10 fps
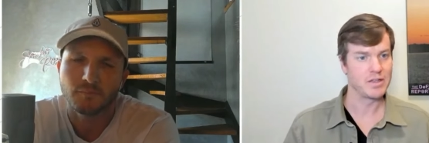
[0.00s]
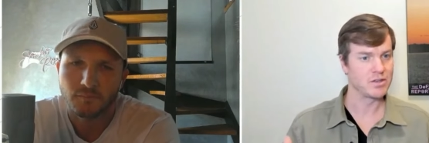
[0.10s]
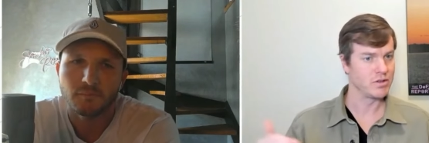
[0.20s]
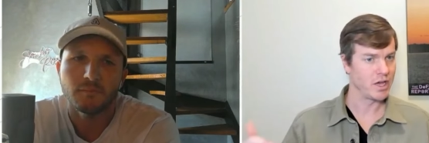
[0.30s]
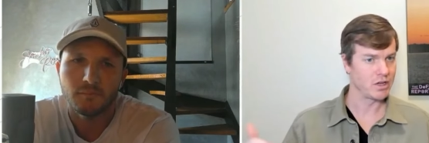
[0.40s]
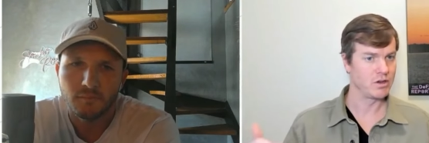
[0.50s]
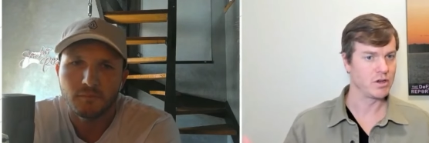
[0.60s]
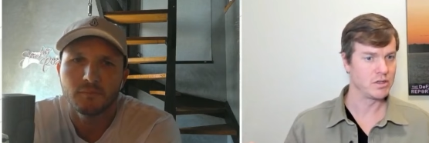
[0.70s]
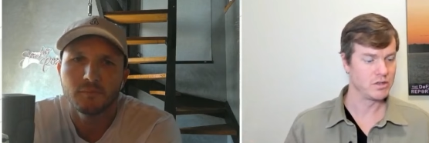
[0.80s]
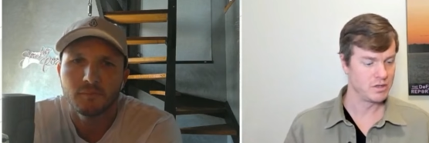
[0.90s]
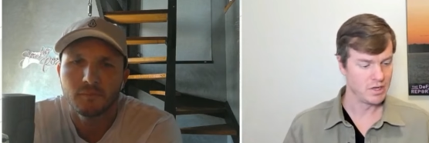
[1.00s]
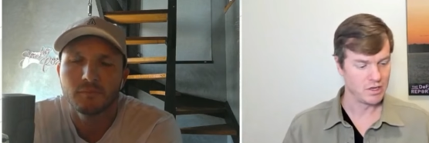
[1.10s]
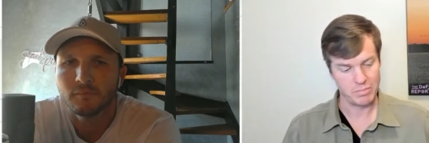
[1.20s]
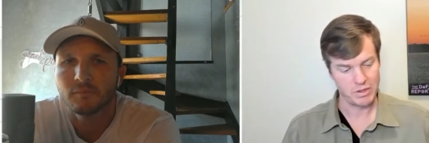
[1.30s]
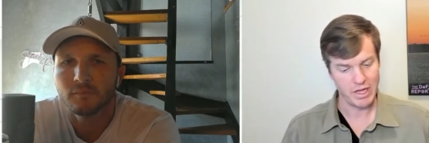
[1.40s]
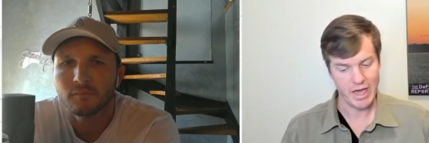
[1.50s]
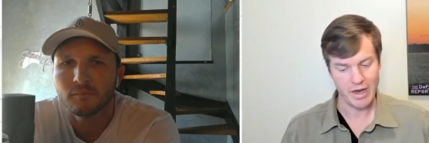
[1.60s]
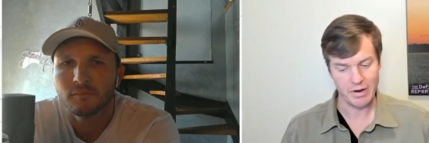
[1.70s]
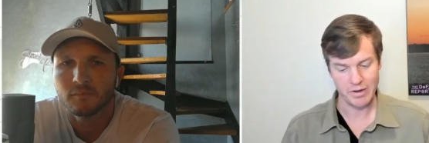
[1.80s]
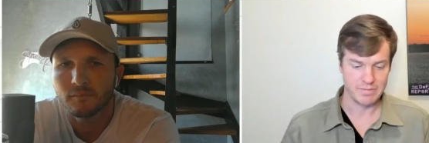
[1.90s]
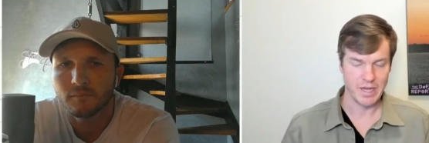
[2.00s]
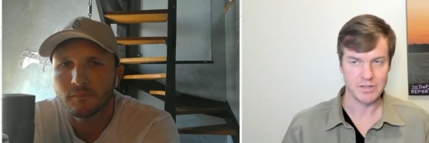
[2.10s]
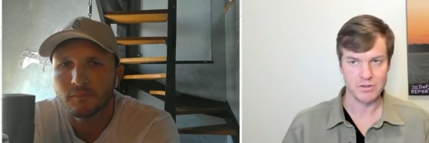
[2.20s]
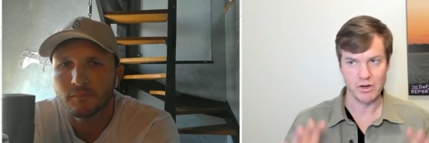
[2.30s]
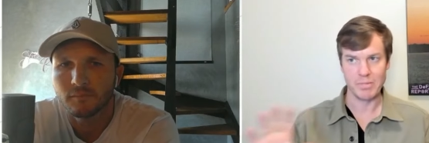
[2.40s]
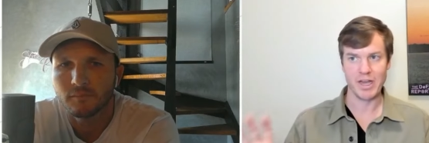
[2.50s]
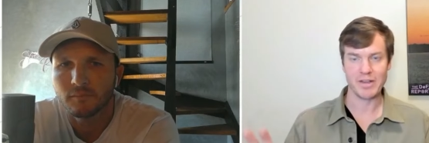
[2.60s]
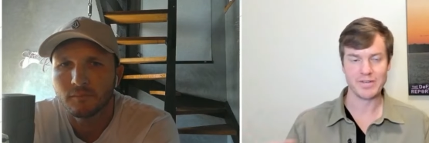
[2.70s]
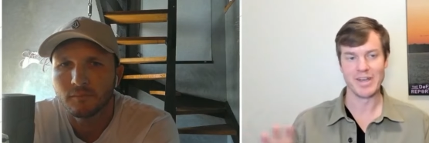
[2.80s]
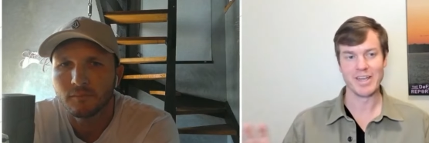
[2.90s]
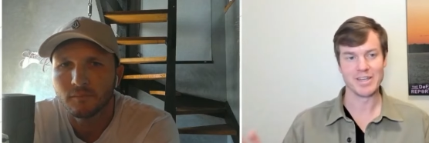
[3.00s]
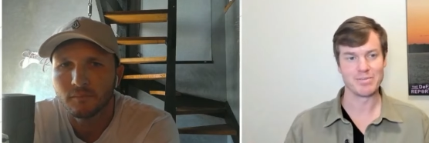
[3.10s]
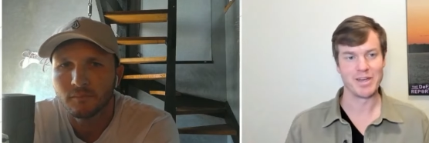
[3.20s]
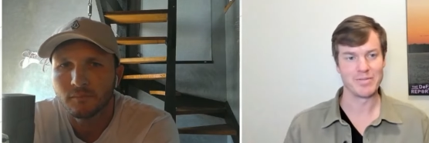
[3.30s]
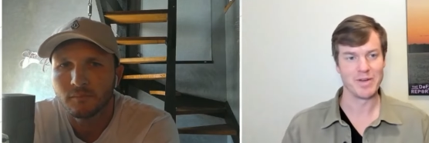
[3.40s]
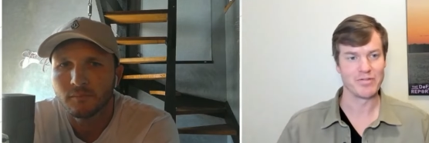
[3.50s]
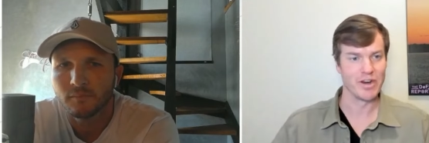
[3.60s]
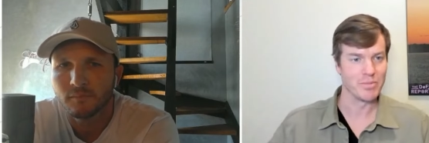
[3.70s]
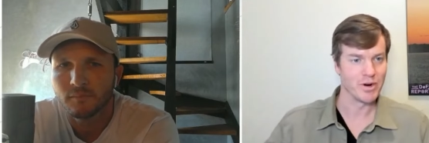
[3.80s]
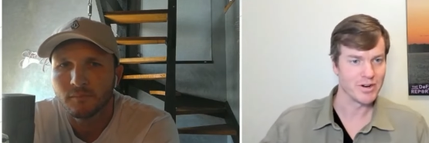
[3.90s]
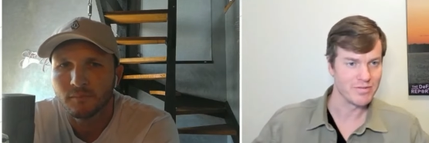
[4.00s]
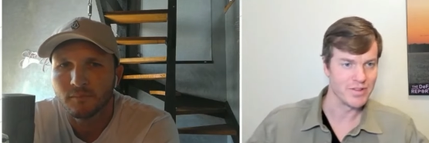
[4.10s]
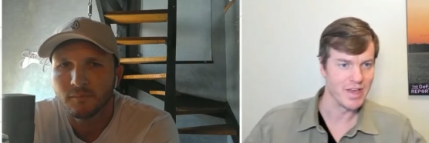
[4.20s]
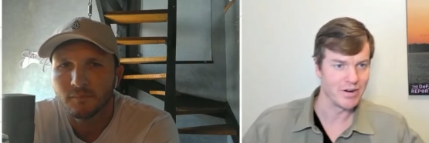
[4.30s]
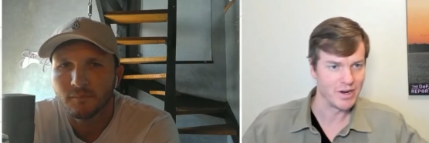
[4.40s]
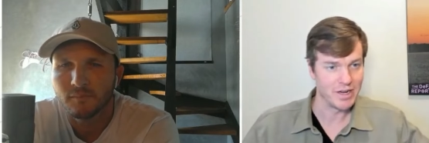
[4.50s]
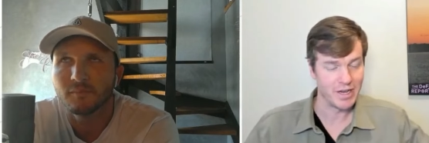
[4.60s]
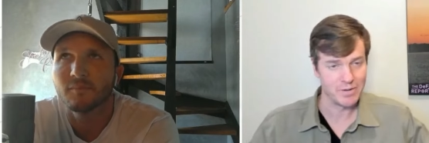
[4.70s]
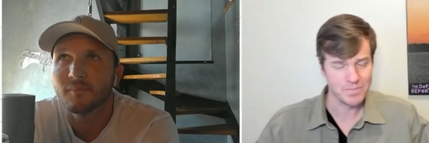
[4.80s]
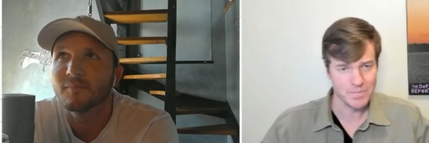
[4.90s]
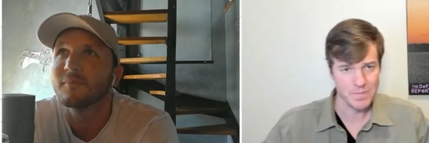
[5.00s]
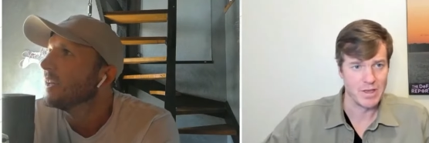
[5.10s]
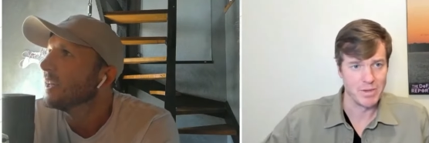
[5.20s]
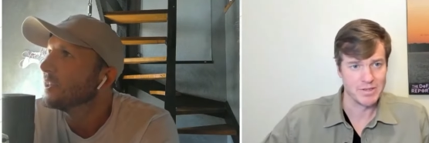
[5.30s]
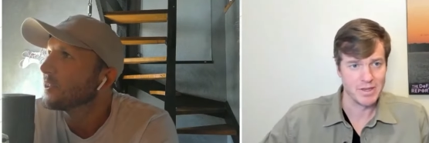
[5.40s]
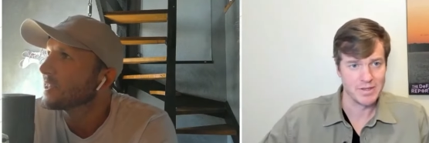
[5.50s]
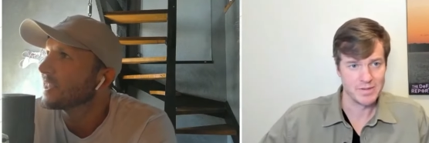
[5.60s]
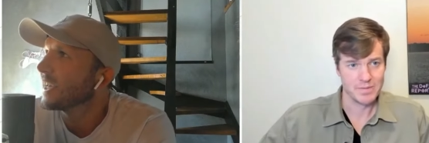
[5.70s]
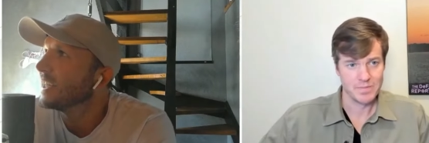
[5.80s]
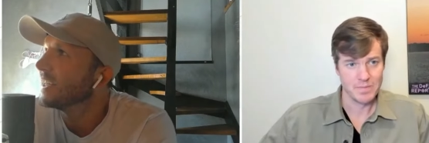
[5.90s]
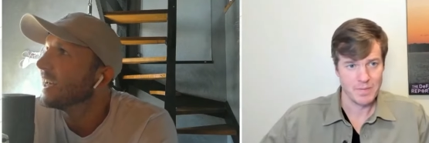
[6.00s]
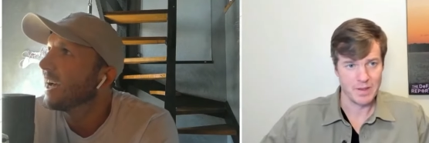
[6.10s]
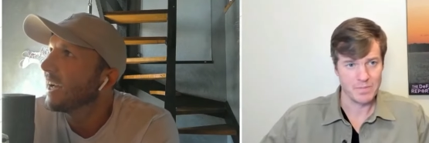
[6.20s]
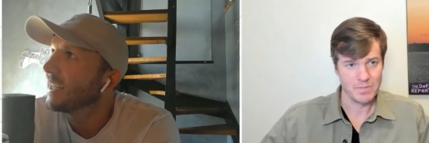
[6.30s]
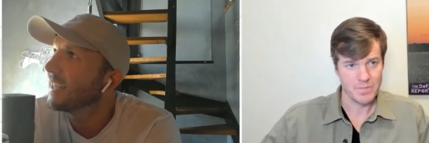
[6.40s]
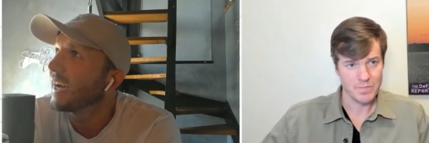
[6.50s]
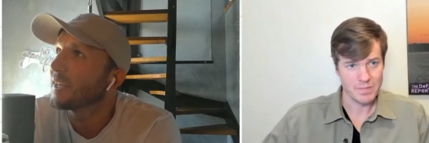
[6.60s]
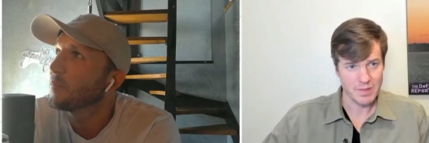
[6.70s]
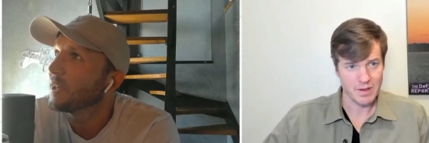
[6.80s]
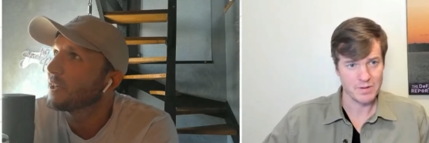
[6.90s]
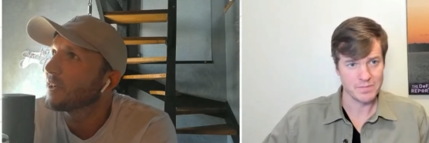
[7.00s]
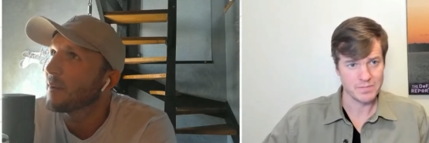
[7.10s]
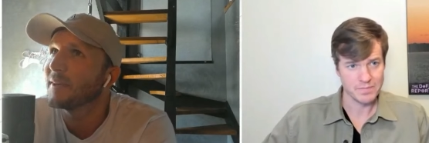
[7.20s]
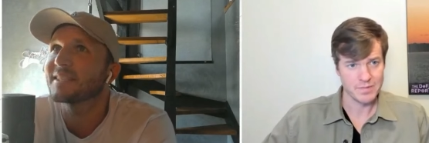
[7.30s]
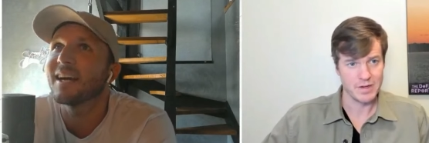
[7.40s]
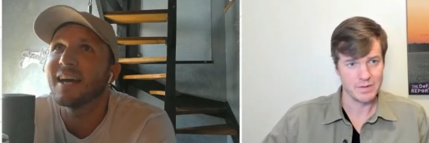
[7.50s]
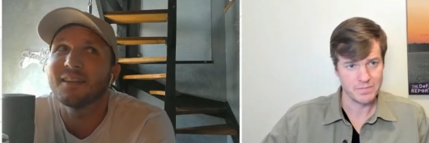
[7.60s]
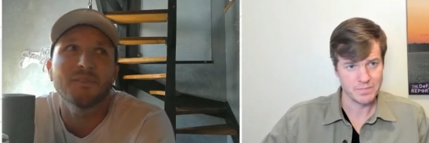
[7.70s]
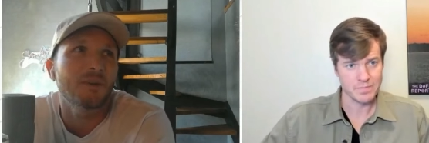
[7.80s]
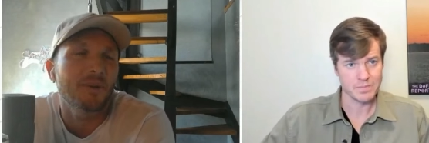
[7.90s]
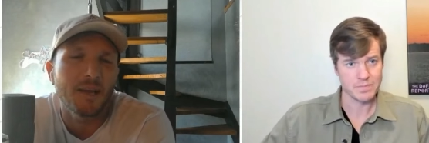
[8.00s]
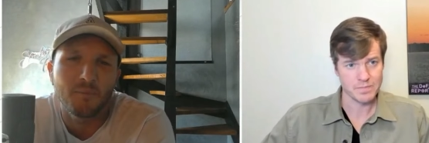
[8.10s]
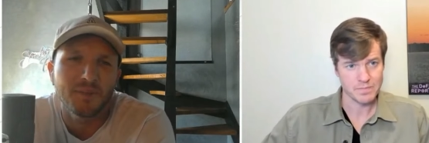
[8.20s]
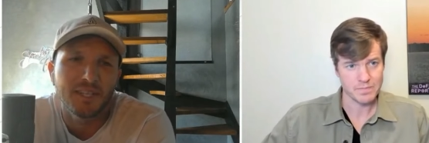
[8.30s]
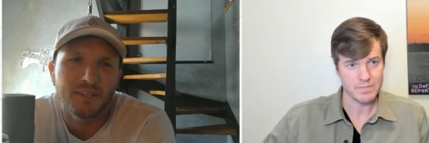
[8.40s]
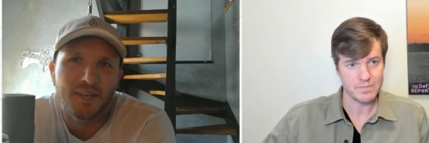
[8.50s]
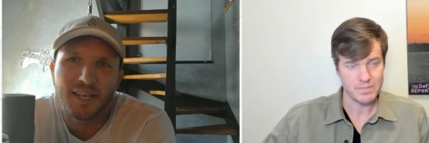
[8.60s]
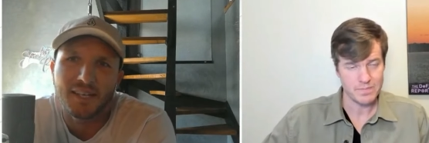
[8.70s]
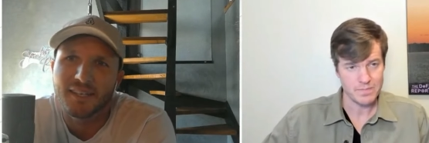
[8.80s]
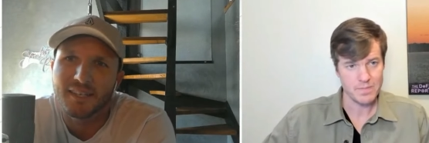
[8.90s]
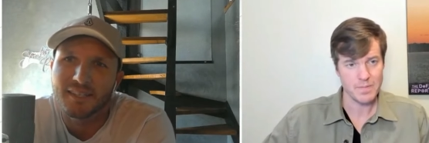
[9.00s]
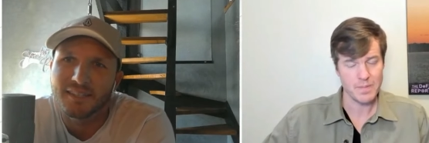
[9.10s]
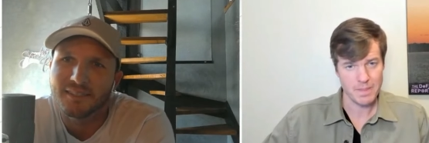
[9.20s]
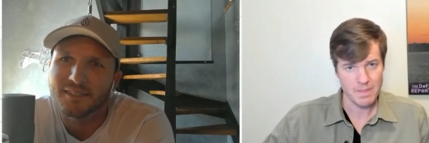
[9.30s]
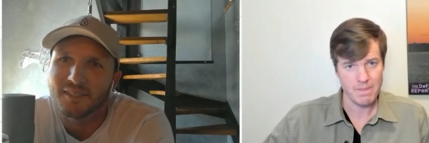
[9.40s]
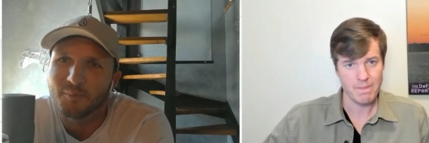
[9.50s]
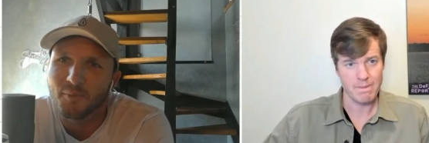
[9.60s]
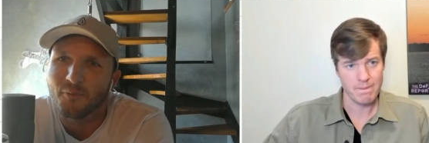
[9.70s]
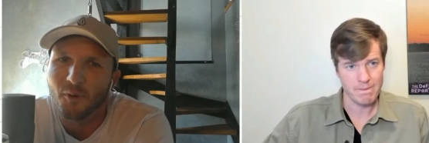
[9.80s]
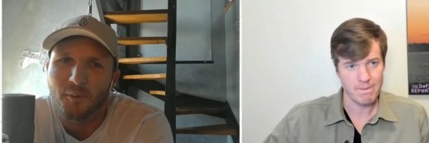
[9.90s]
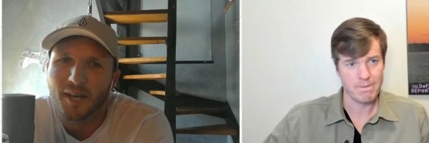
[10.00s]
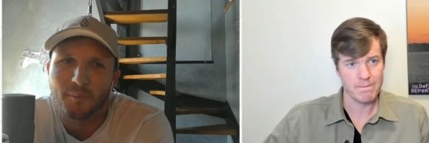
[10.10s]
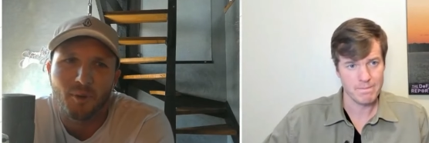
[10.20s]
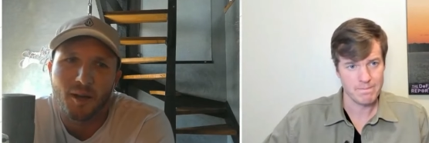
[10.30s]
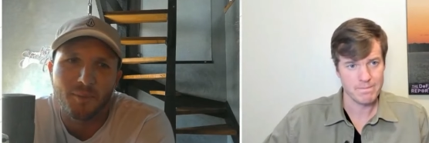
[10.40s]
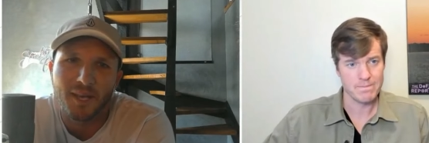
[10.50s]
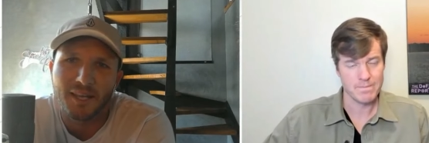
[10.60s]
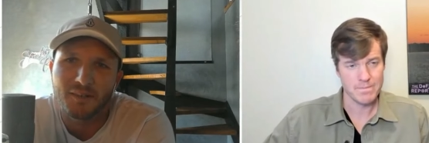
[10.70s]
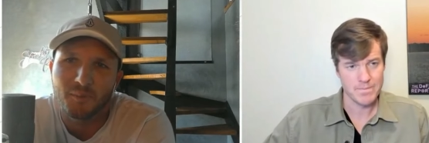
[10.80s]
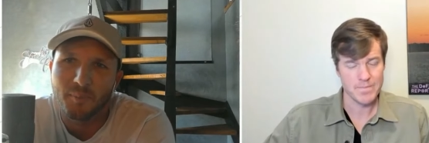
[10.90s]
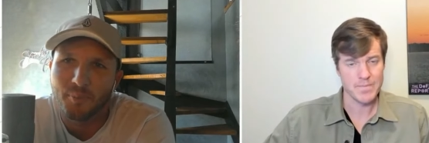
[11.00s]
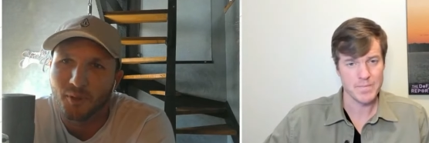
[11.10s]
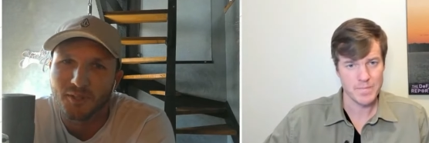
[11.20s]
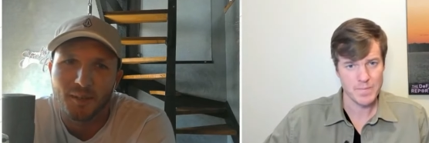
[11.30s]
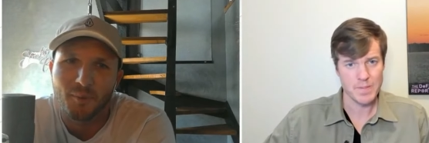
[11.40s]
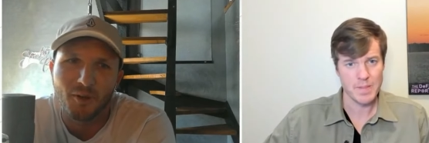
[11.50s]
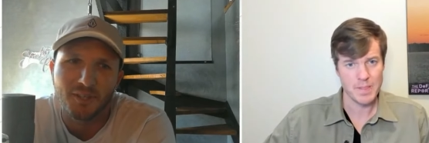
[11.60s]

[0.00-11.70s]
Speaker 1: And so that could play out. That's sort of my, I guess, my my framework for that right now. That makes interesting.
Speaker 2: sense. I completely agree. I mean, it's kind of like what happened with the internet is before we got broadband, we built up all